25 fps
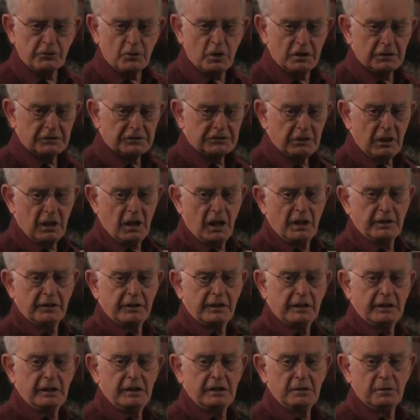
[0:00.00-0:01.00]
force
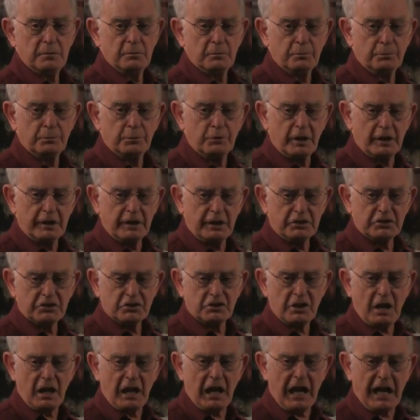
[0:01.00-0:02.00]
under the
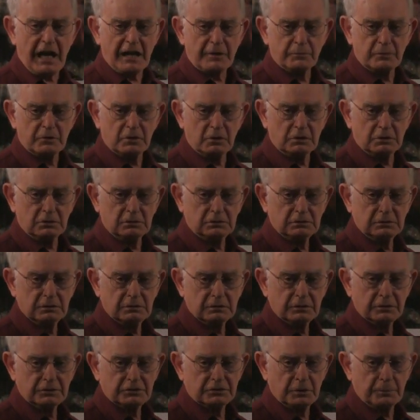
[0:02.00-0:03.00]
British Admiral
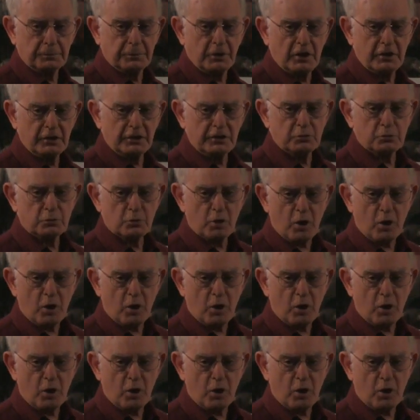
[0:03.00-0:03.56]
Sir Bernard